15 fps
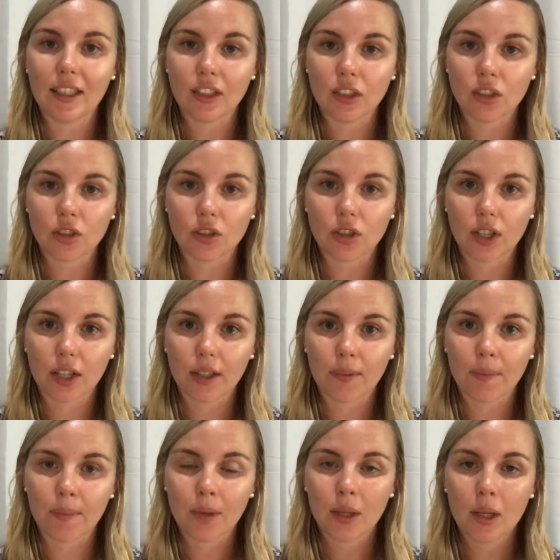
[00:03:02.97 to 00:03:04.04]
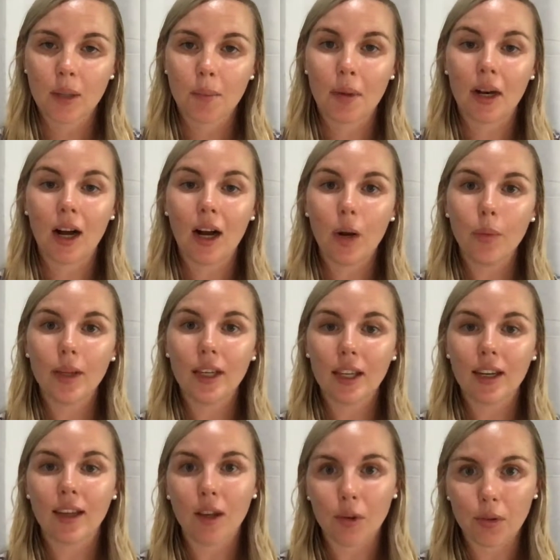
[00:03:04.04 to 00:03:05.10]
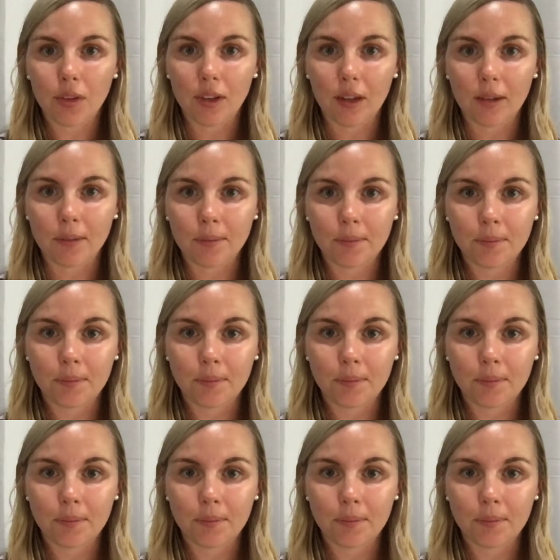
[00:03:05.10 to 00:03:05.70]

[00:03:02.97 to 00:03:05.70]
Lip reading: industry. But are we getting healthier?